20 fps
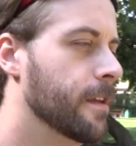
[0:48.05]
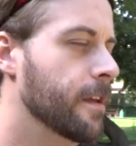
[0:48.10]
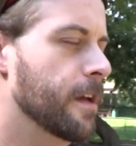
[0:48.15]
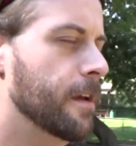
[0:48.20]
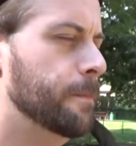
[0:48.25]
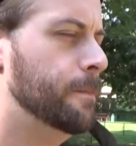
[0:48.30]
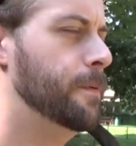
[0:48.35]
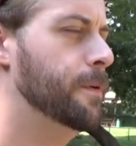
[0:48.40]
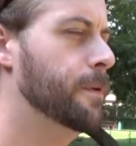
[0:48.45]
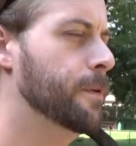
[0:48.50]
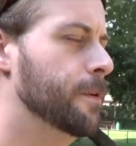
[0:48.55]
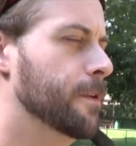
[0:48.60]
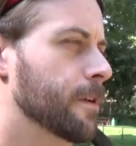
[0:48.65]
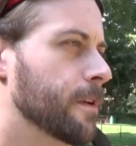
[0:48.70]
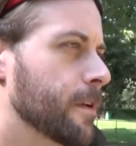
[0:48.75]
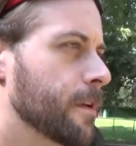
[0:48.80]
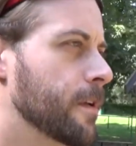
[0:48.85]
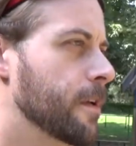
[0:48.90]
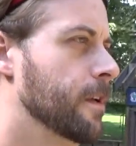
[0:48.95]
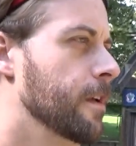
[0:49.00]
Yep,
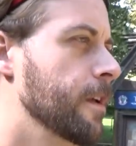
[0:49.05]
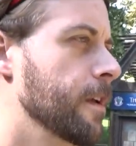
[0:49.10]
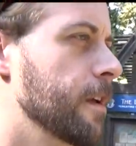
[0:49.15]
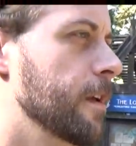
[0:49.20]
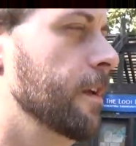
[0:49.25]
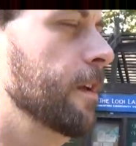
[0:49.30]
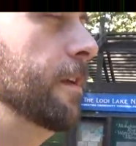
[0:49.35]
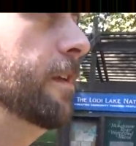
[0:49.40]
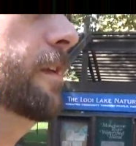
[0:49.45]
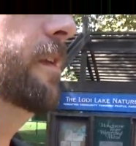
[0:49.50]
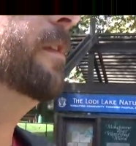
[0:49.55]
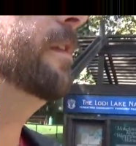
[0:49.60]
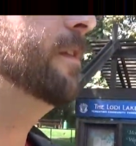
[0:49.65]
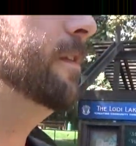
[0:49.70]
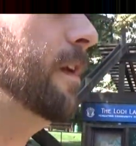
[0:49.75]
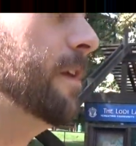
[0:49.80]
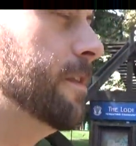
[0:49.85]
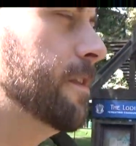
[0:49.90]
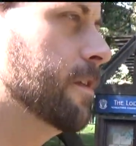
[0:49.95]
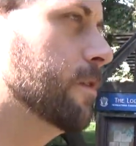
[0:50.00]

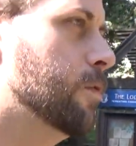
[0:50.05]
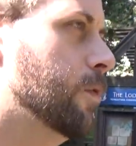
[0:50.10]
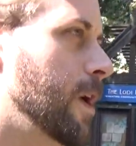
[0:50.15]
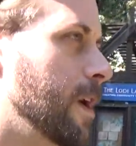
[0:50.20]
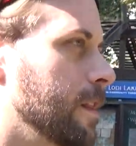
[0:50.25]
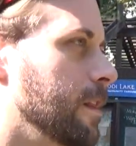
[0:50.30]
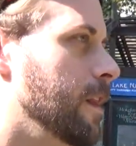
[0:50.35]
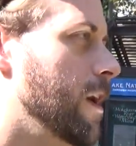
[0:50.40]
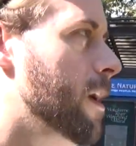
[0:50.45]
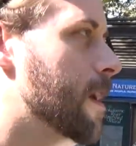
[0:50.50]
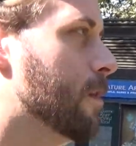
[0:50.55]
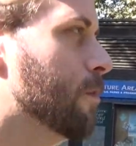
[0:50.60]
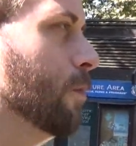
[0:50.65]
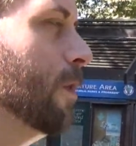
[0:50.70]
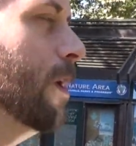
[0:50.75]
nothing quite like